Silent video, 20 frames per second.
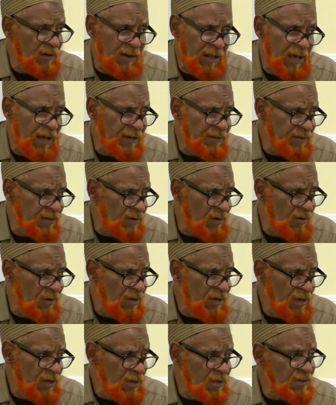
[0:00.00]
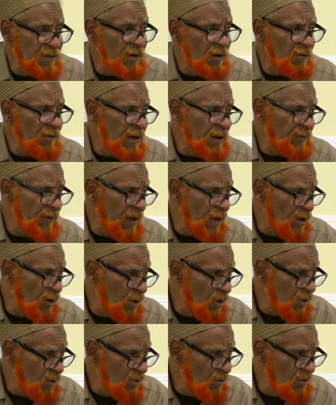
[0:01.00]
gonna ask, you said, all right if I
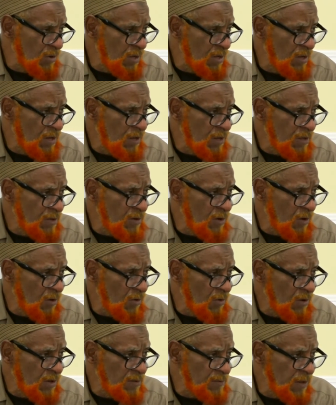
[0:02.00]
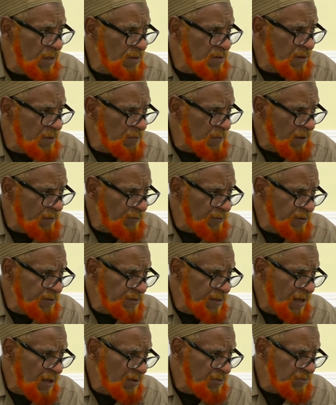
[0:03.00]
go, and at my
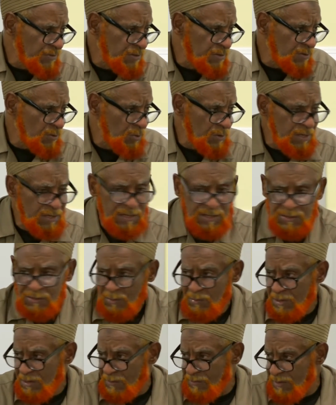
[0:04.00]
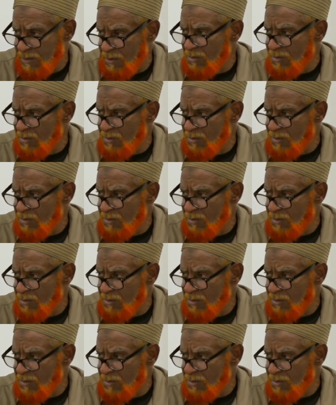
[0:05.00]
friend's house in Queens or whatever.